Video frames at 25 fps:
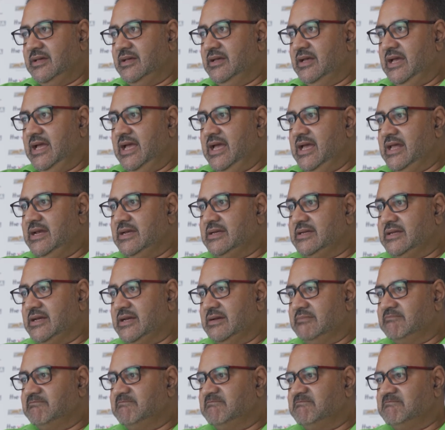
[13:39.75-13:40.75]
And
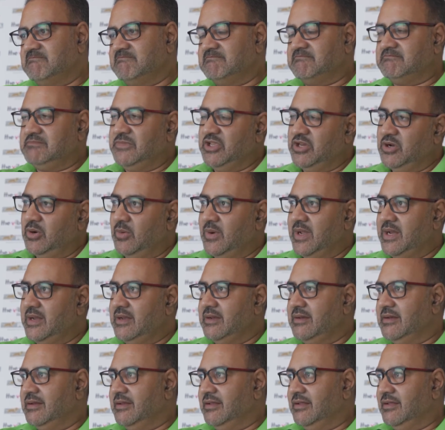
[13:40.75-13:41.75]
you know what?
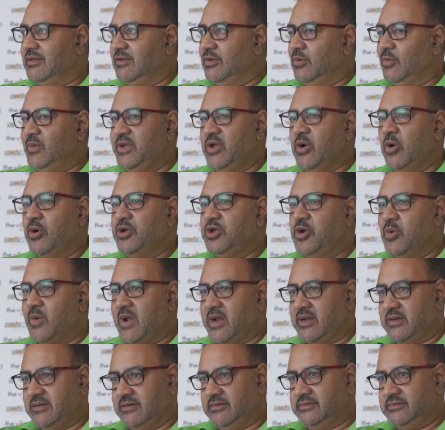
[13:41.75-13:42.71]
We owe you one.